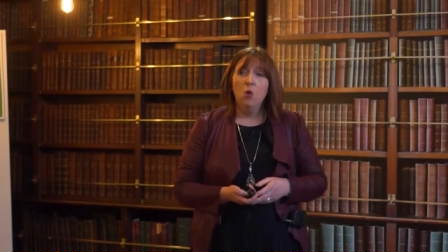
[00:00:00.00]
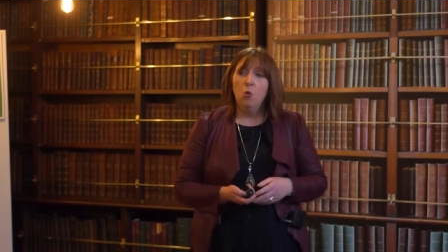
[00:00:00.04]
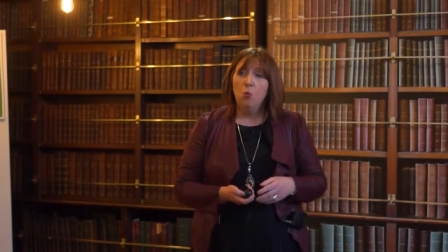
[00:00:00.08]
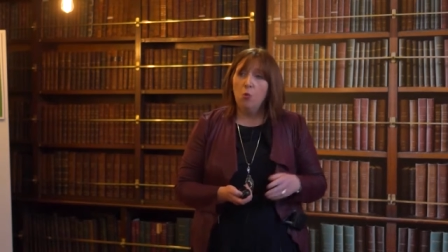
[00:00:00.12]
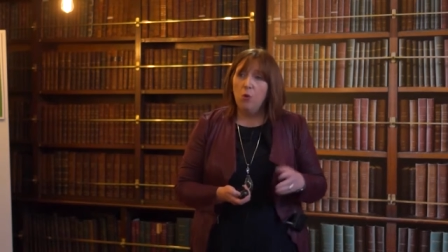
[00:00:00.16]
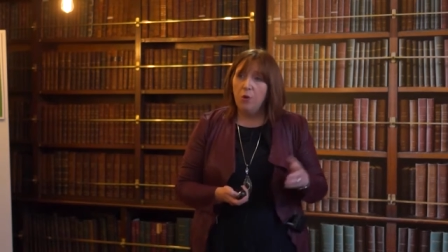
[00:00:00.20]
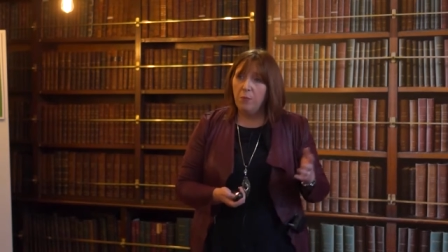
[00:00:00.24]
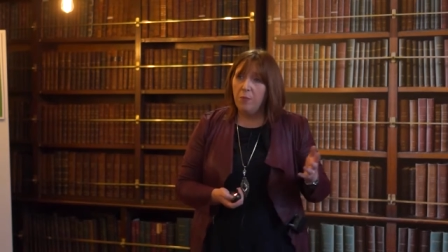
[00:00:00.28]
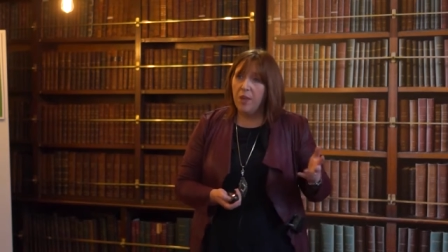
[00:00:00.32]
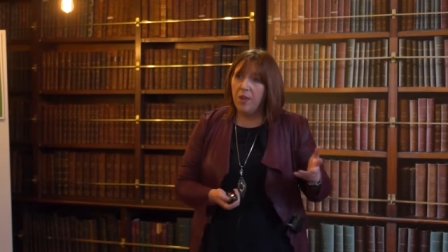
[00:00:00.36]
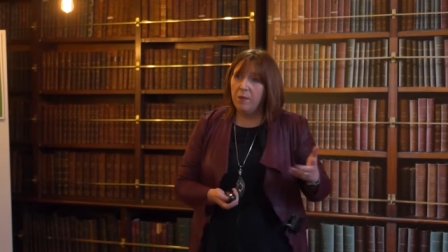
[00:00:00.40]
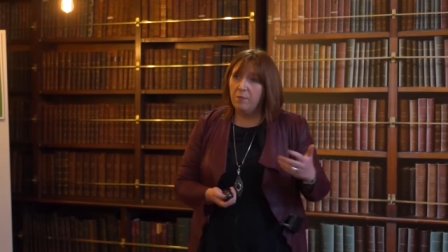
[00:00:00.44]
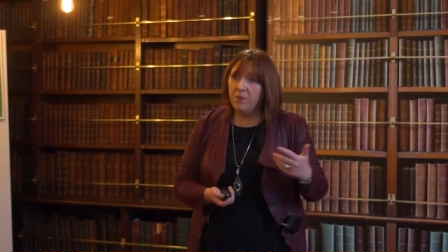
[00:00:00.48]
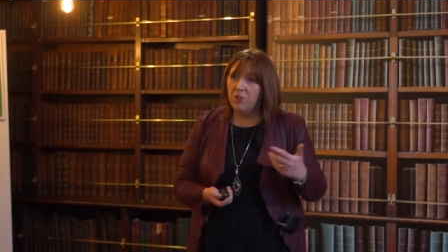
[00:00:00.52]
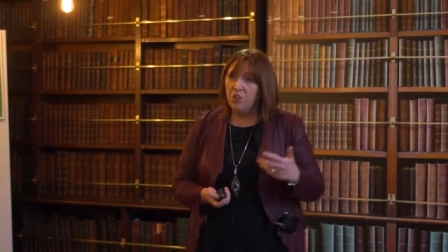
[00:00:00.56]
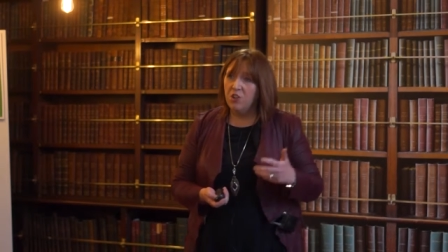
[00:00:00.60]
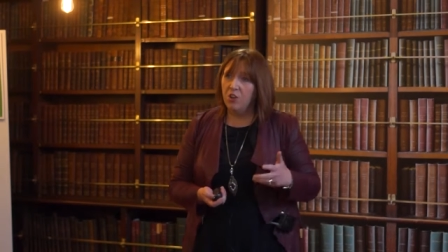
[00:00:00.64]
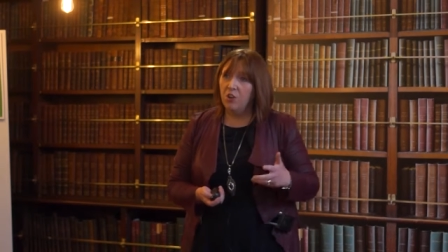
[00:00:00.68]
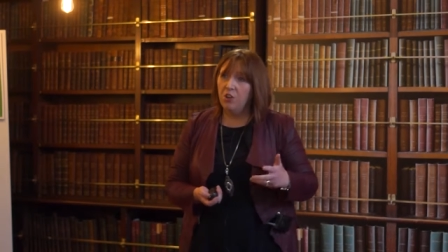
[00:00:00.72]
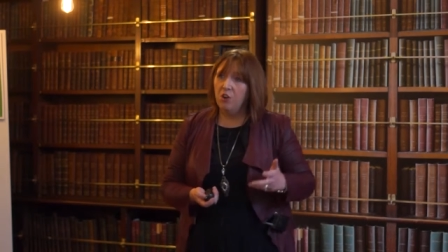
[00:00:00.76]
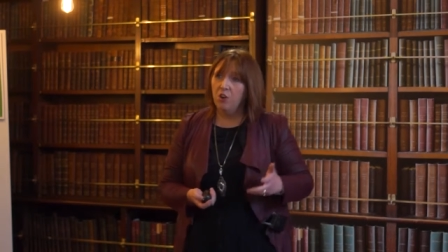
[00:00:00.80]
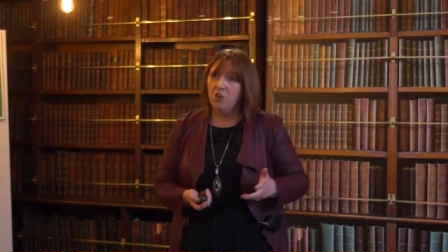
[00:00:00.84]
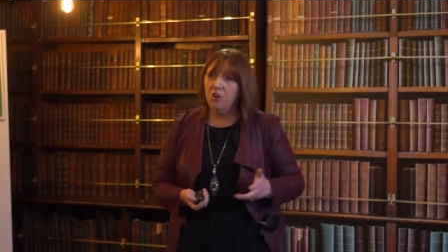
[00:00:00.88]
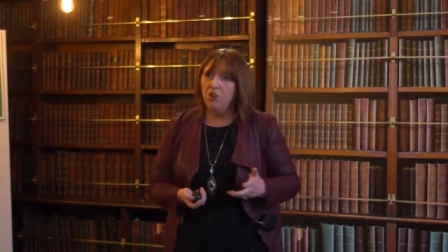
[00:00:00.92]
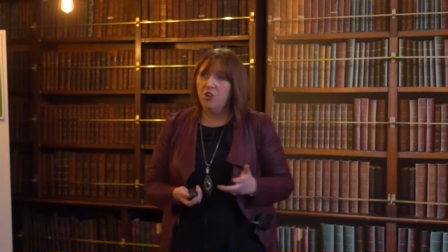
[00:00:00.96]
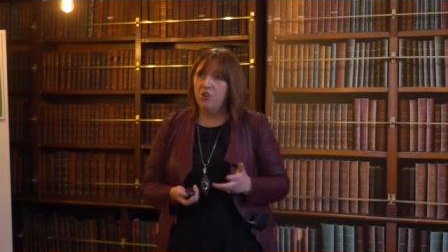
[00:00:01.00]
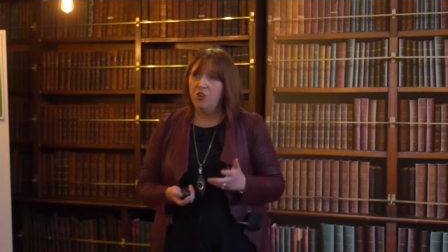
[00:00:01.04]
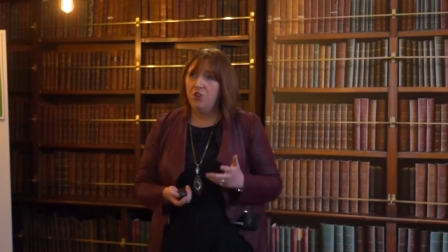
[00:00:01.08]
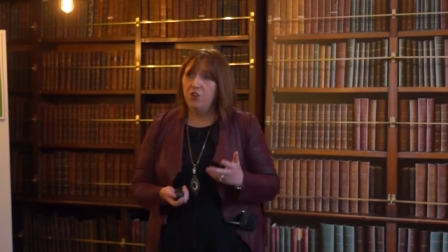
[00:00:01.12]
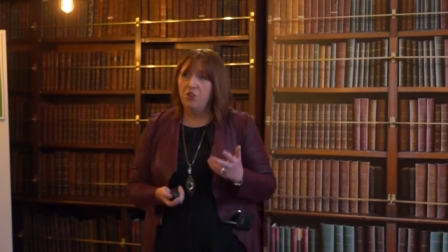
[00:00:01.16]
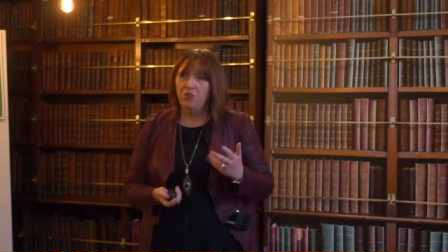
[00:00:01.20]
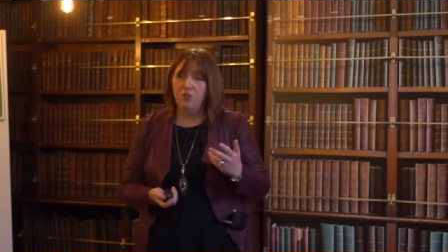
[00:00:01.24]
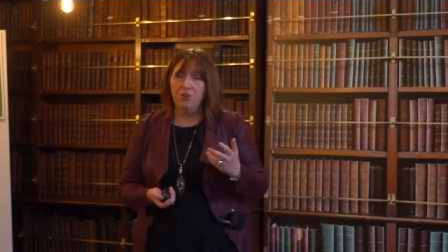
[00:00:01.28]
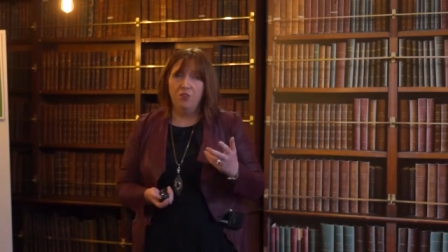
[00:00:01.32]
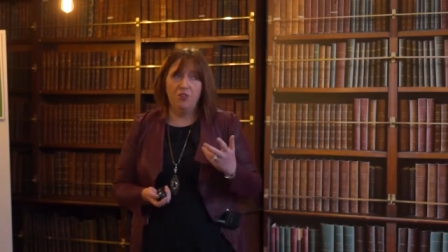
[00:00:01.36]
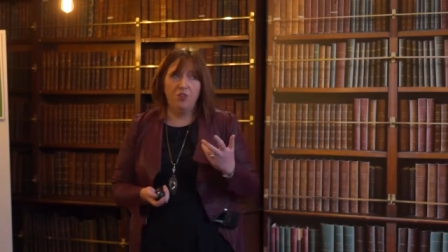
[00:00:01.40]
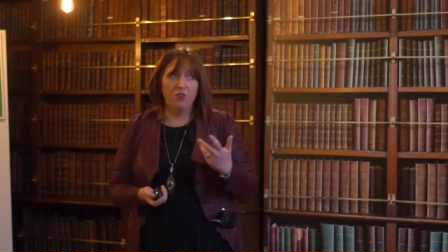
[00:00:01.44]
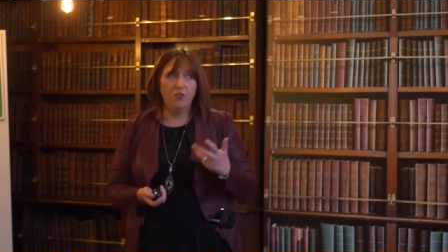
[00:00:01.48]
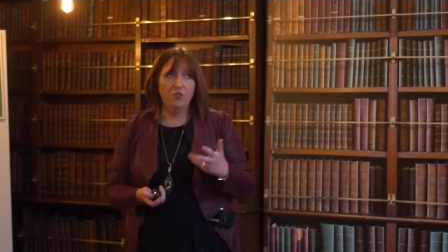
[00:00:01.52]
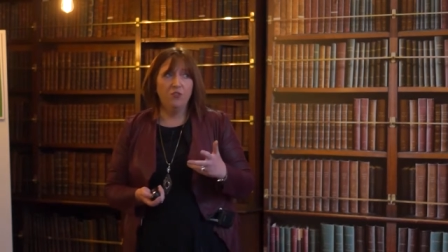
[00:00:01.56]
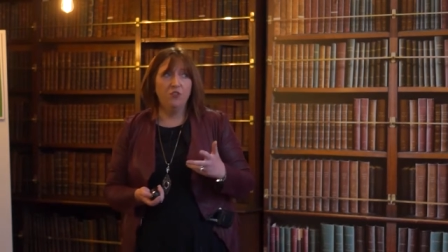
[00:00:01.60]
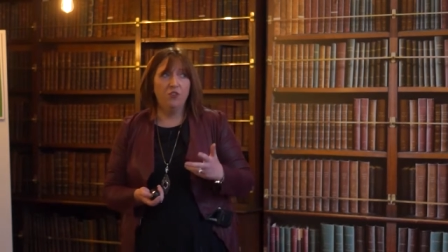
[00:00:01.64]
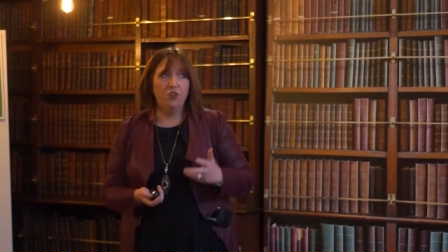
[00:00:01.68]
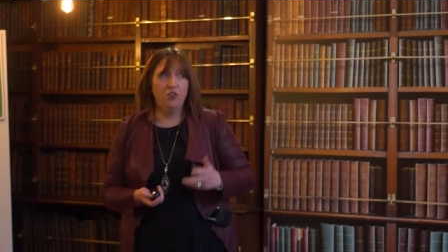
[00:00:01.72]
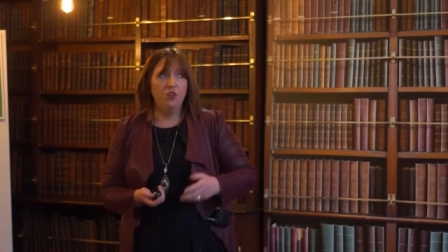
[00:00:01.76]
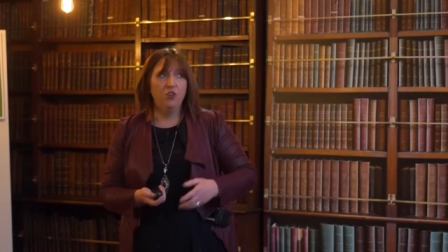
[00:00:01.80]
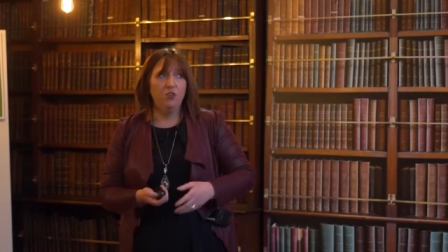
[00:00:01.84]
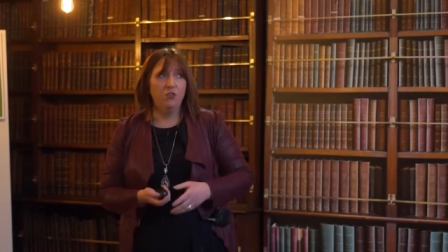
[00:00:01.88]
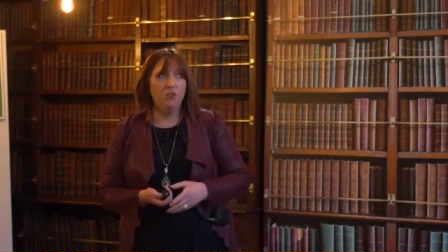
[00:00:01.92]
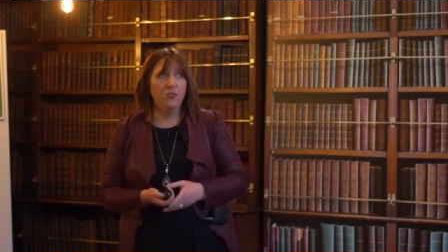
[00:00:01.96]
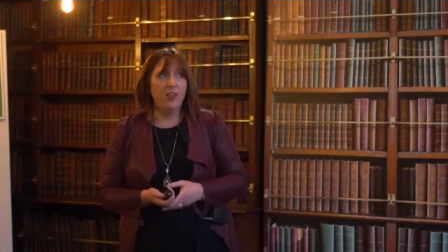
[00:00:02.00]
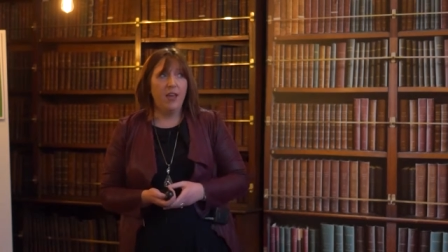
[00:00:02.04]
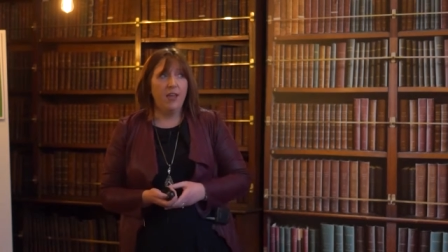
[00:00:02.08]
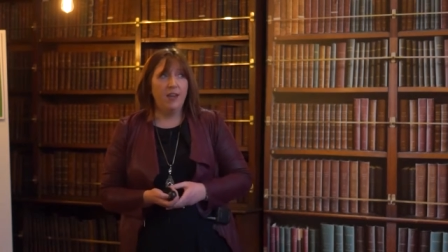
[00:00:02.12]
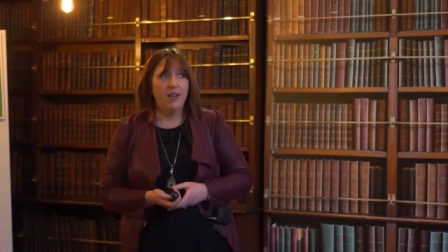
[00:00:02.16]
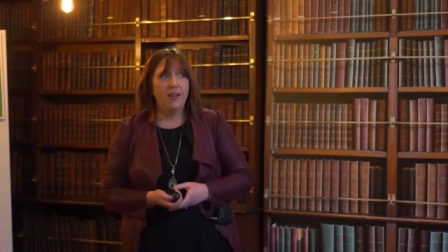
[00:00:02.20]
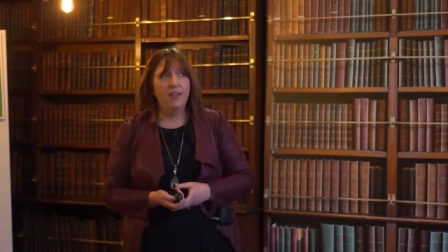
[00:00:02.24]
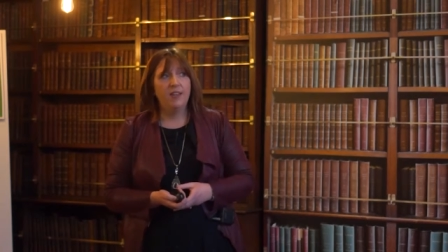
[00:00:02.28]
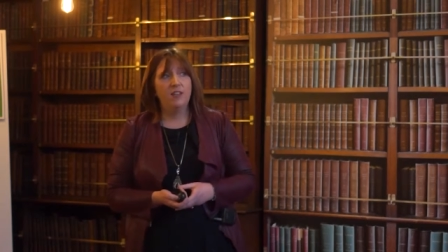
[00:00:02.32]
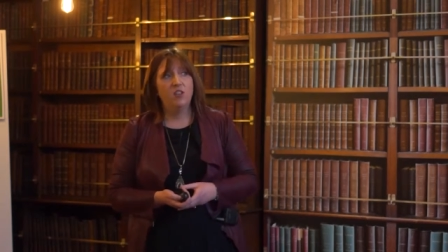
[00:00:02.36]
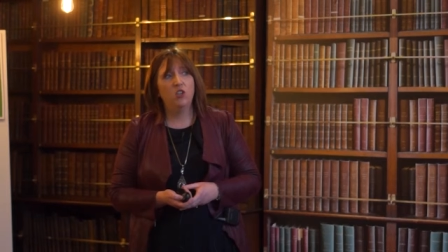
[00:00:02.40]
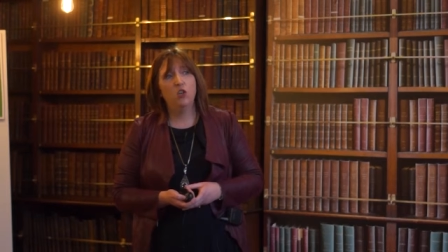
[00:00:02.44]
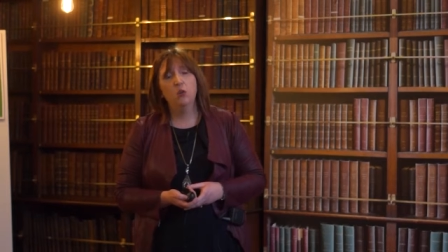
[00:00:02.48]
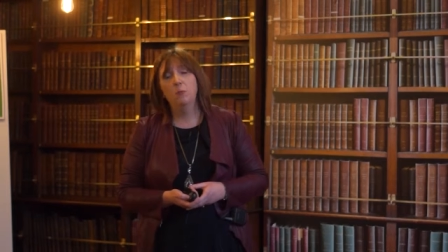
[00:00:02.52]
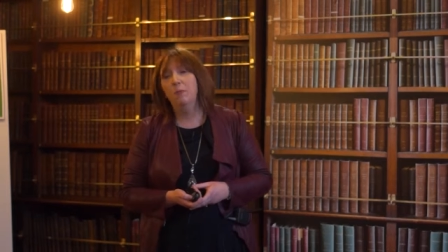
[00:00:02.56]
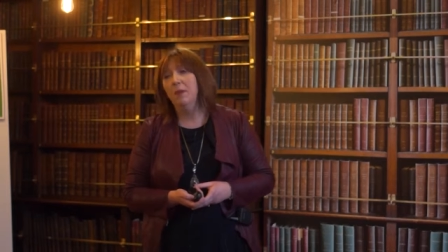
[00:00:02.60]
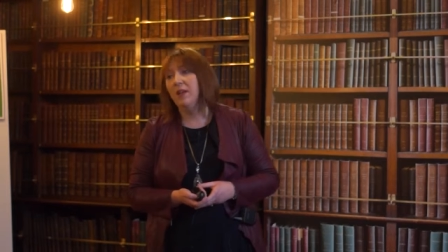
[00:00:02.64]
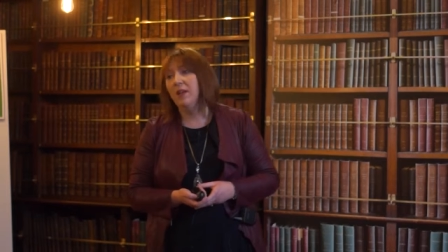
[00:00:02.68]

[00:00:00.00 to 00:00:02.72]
One way in which I encourage students to do that is to